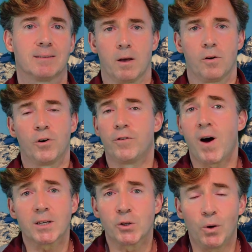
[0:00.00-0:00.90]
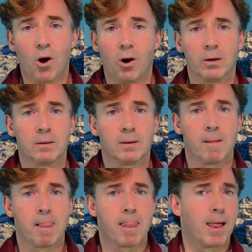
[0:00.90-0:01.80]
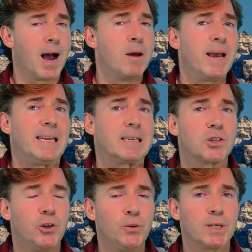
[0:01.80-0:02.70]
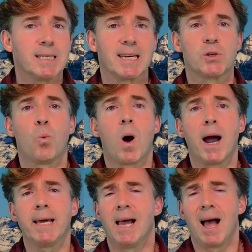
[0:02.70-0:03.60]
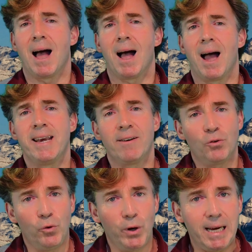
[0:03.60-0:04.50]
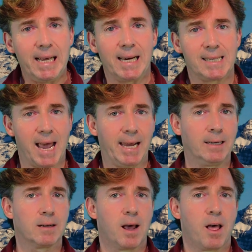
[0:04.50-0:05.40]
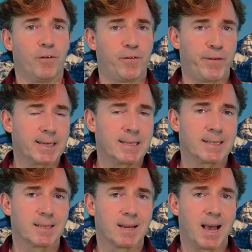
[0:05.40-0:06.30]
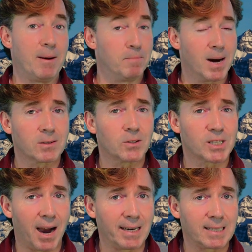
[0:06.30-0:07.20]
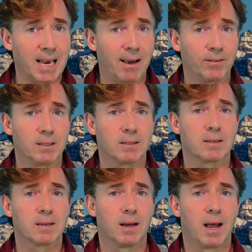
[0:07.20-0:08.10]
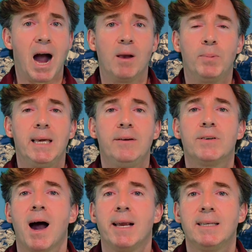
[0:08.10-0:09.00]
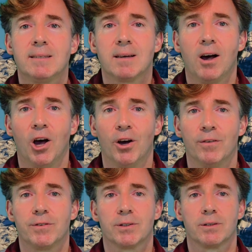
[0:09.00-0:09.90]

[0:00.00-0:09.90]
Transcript: For far too long, I made excuses as to why I never really attained the fitness and muscle size levels I believed I deserved.